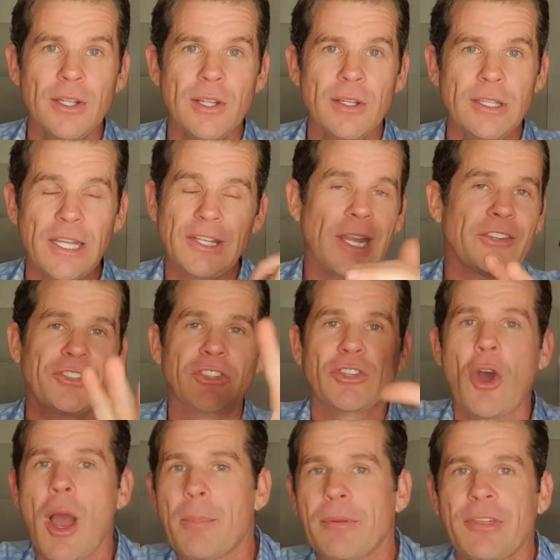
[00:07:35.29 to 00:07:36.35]
Let's just
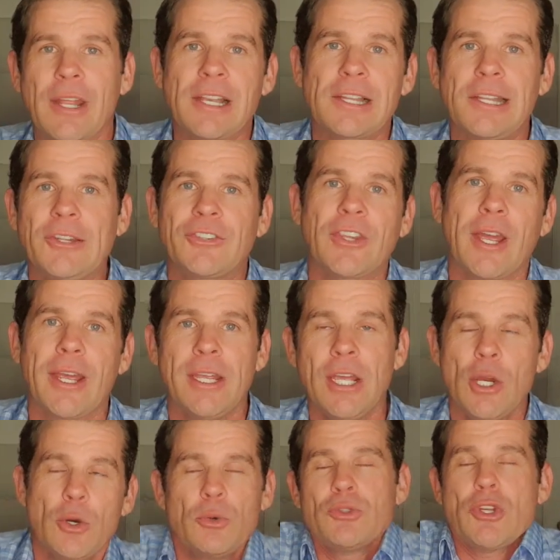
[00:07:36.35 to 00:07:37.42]
hypothetically say,
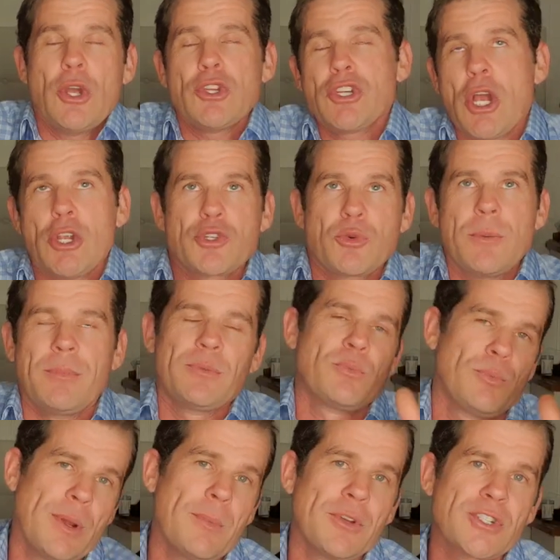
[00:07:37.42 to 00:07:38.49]
well, don't judge women.
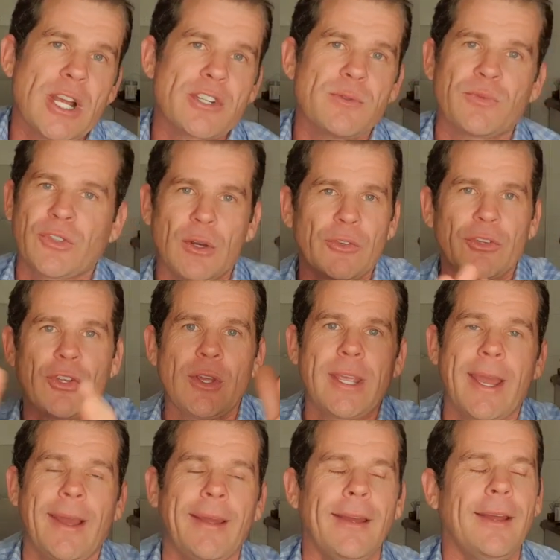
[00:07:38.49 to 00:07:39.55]
Women judge themselves. It's
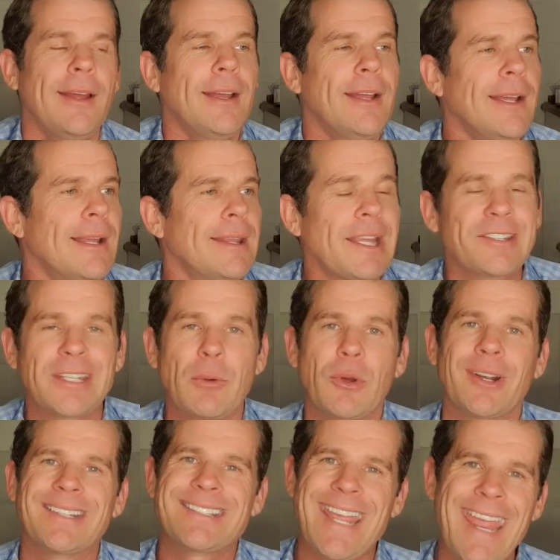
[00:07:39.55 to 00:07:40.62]
okay. Let's say we've got
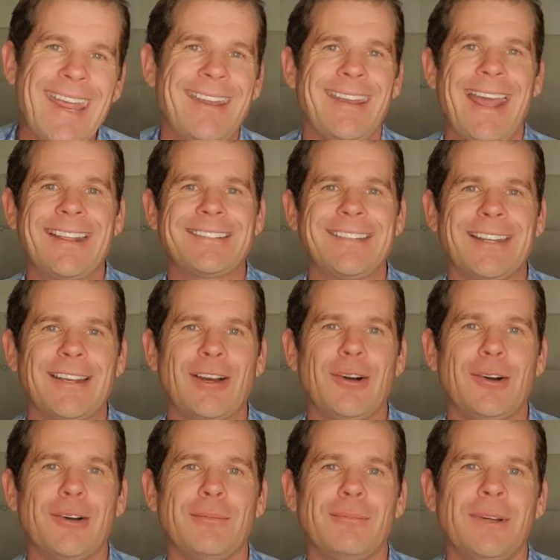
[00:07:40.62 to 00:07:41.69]
a 10 aesthetic at
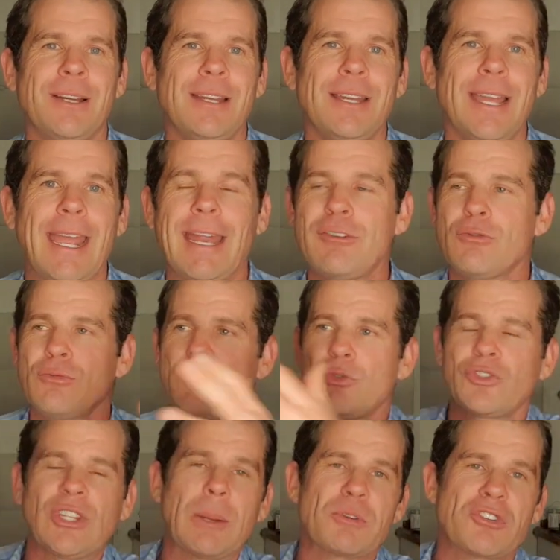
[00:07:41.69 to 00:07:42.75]
home, and the
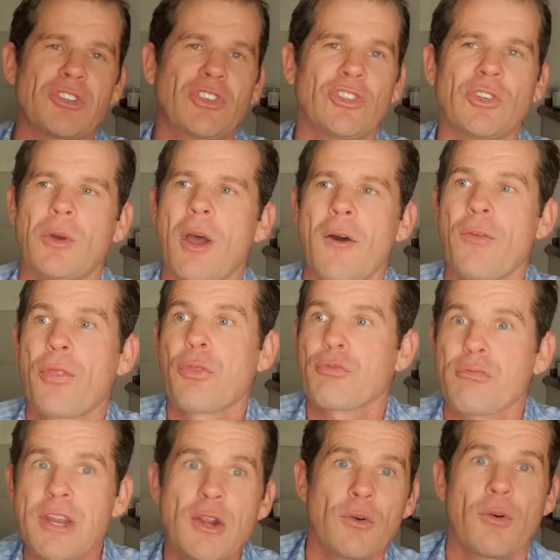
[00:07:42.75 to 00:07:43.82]
receptionist is a
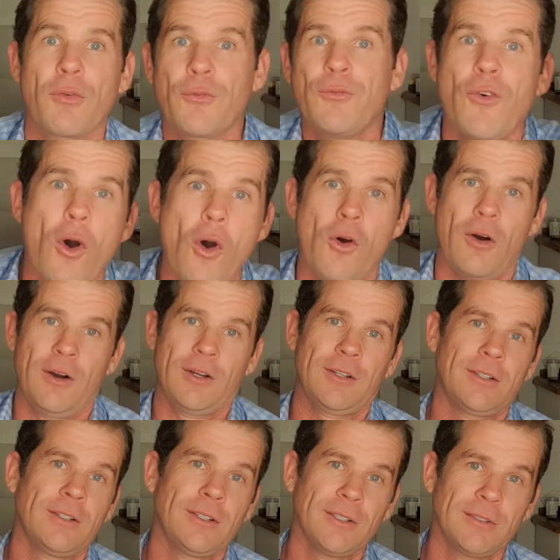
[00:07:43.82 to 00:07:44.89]
3 or a 4,
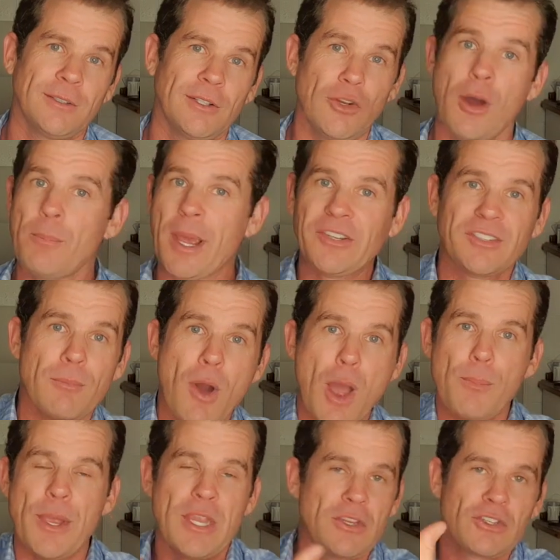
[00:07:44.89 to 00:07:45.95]
and not based on my
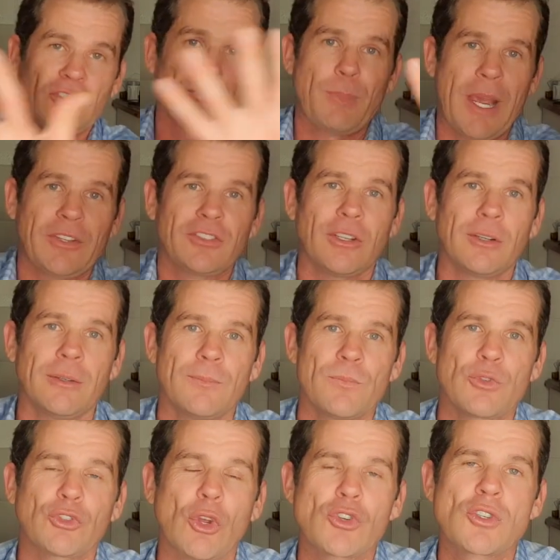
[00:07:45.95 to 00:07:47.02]
opinion, just based on
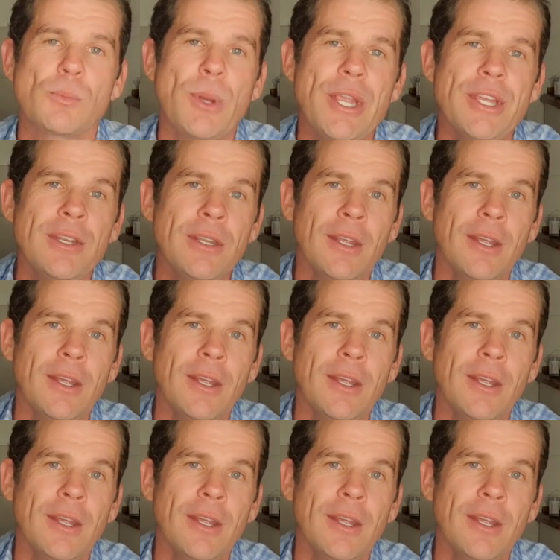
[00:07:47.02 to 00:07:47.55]
social opinion.